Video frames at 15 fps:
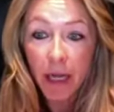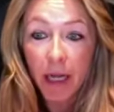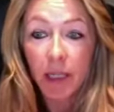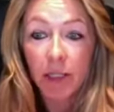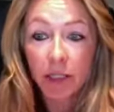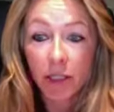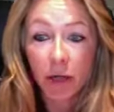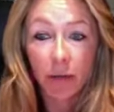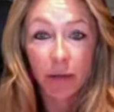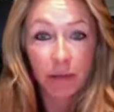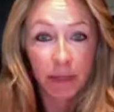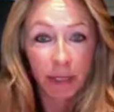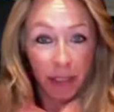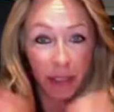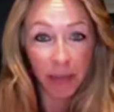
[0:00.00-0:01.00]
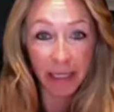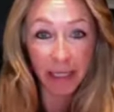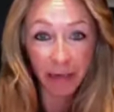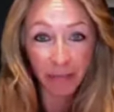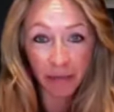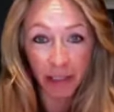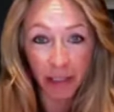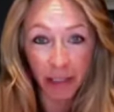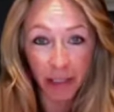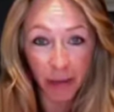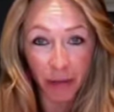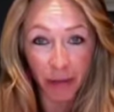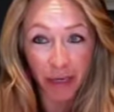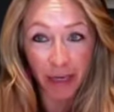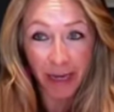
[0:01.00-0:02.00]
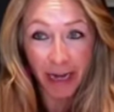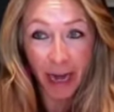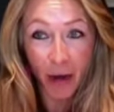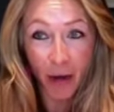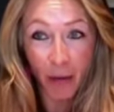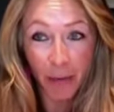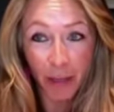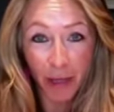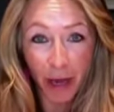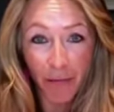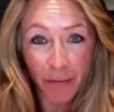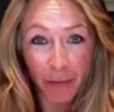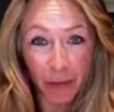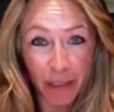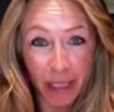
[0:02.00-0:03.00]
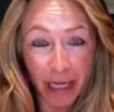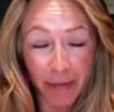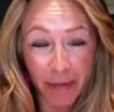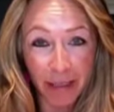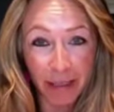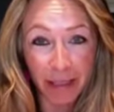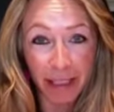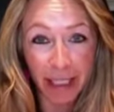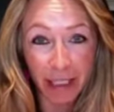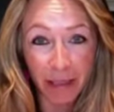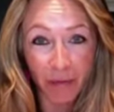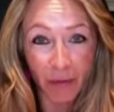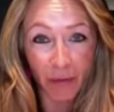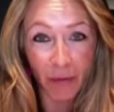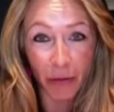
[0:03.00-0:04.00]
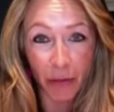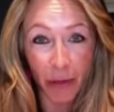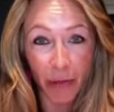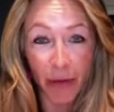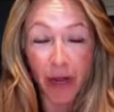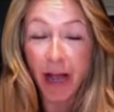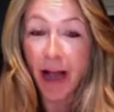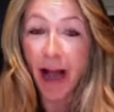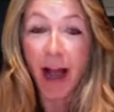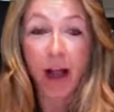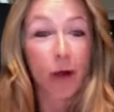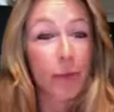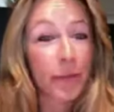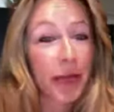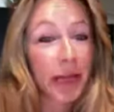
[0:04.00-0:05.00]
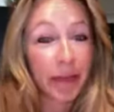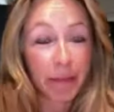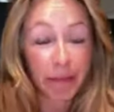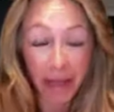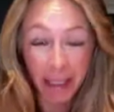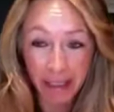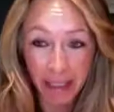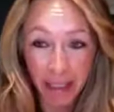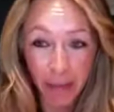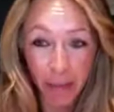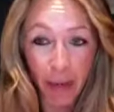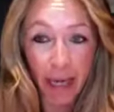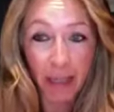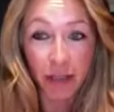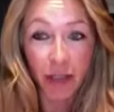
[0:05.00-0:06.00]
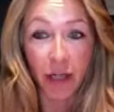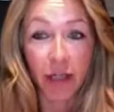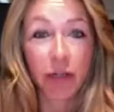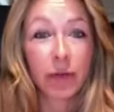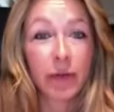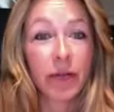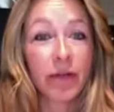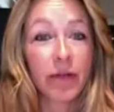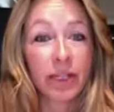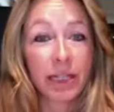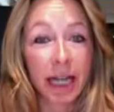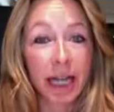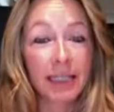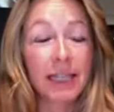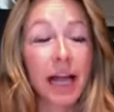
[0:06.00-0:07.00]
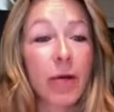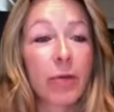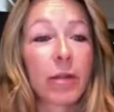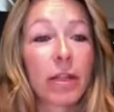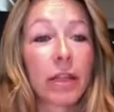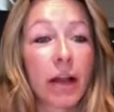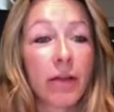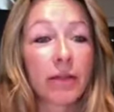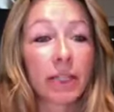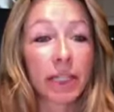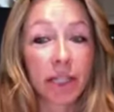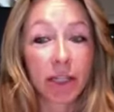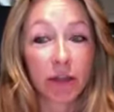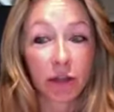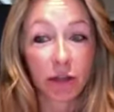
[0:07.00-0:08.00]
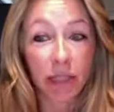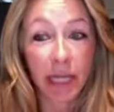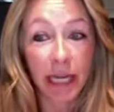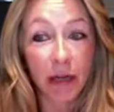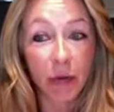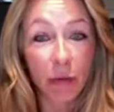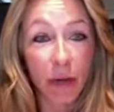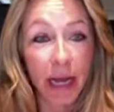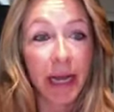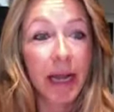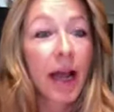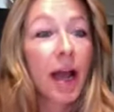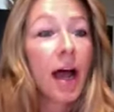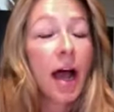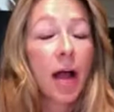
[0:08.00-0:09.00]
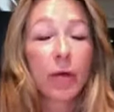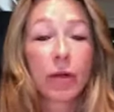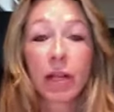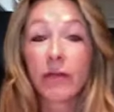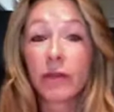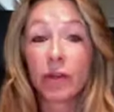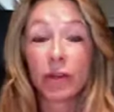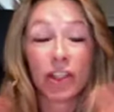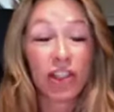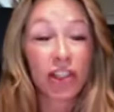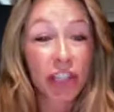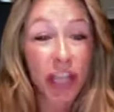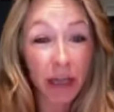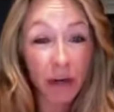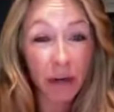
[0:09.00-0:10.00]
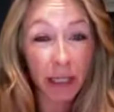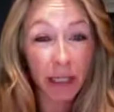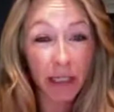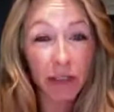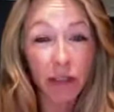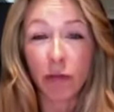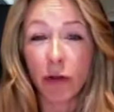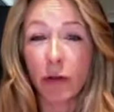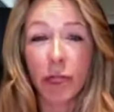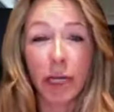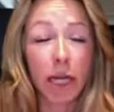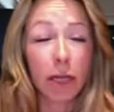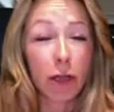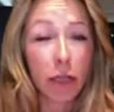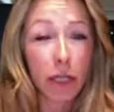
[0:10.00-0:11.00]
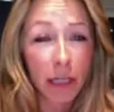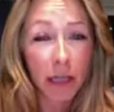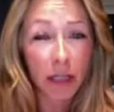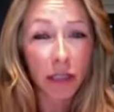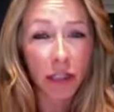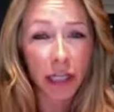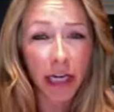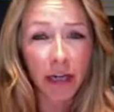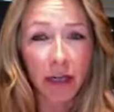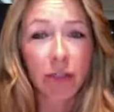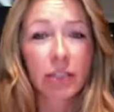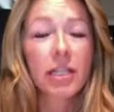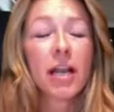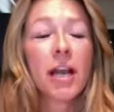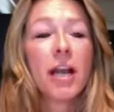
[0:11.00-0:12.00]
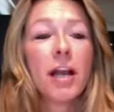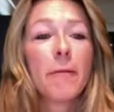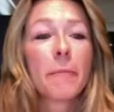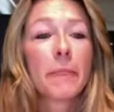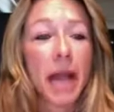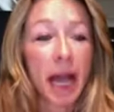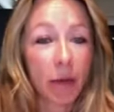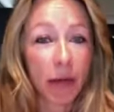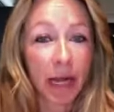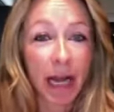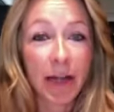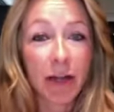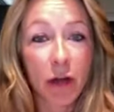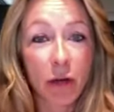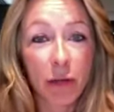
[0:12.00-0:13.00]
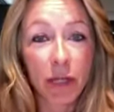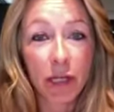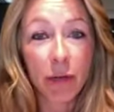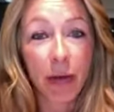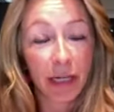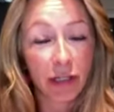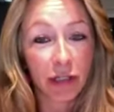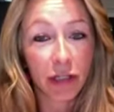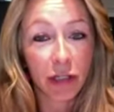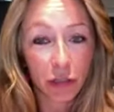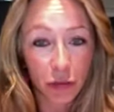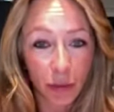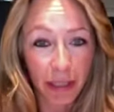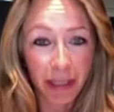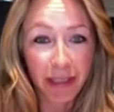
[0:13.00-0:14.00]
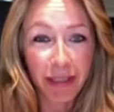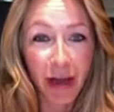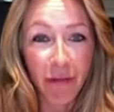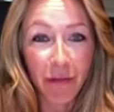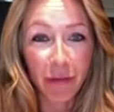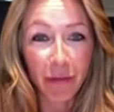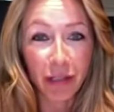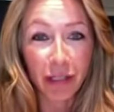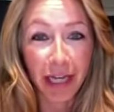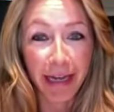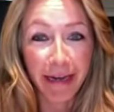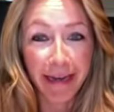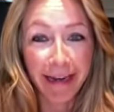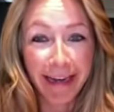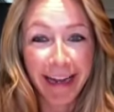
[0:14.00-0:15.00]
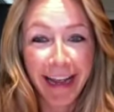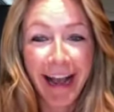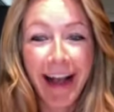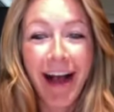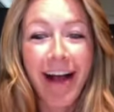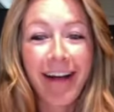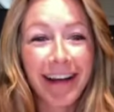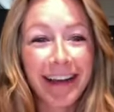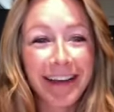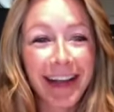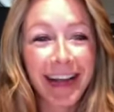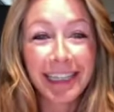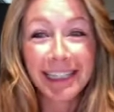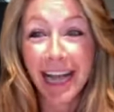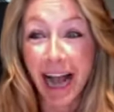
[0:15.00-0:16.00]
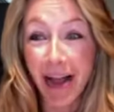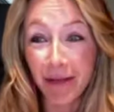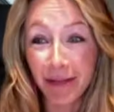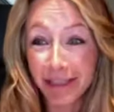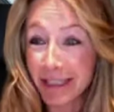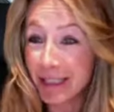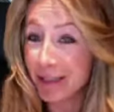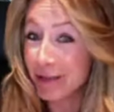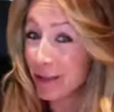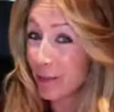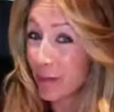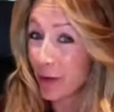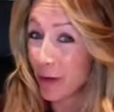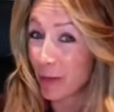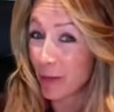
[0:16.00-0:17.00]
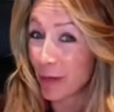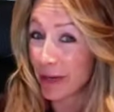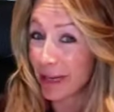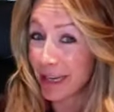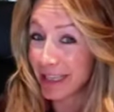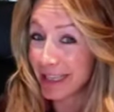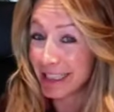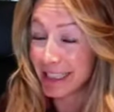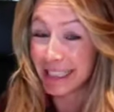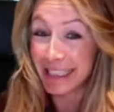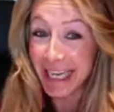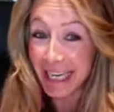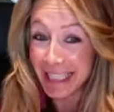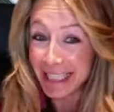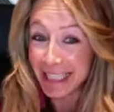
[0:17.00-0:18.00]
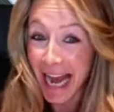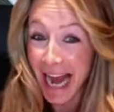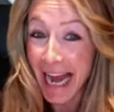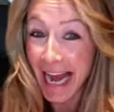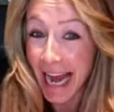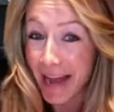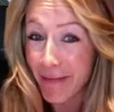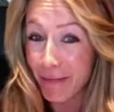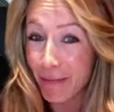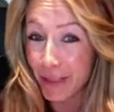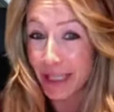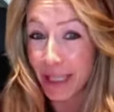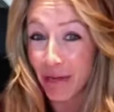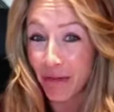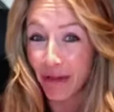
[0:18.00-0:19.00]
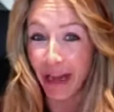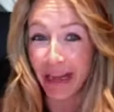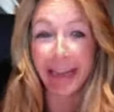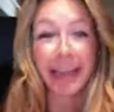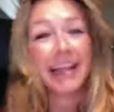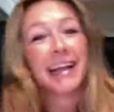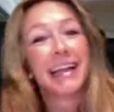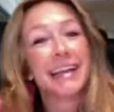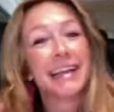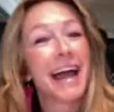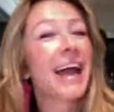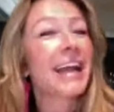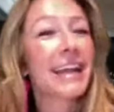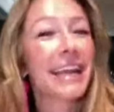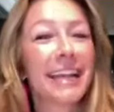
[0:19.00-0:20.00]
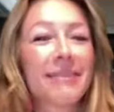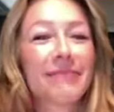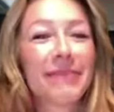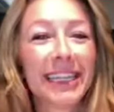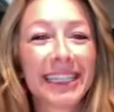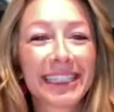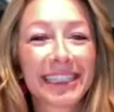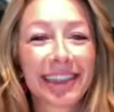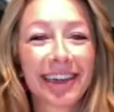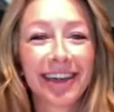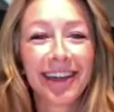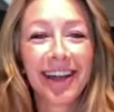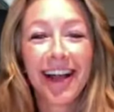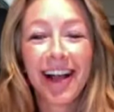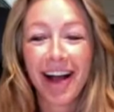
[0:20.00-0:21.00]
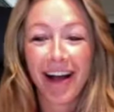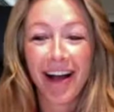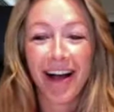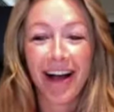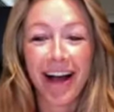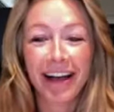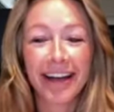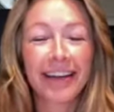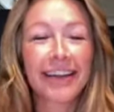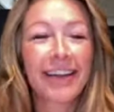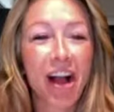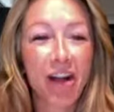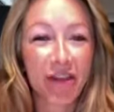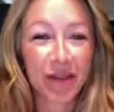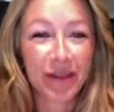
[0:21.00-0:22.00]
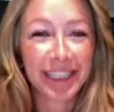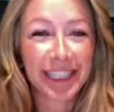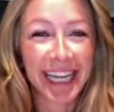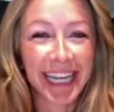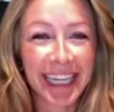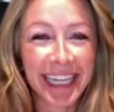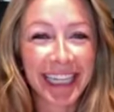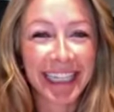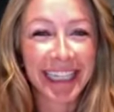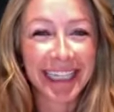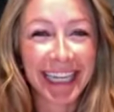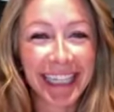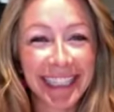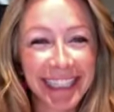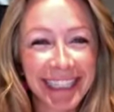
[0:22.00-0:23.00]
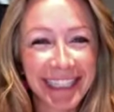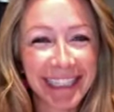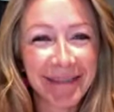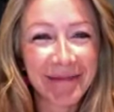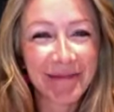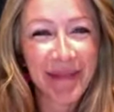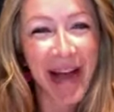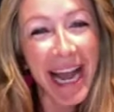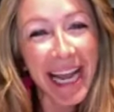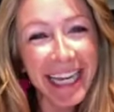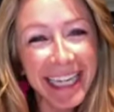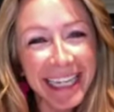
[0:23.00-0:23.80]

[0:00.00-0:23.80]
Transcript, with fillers: So here's my gift to you. I hope that Coffee with Shanda was successful for you. I hope that it makes an impact on you. If it does, I would love to hear your takeaway. I would love you to share this. You know that I look at the shares. That way I know that you actually enjoyed this coffee with Shanda. All right, you guys, I will see you tomorrow morning, 6 a.m. Pacific, 9 a.m. Eastern on Coffee with Shanda. Talk to you soon. Bye.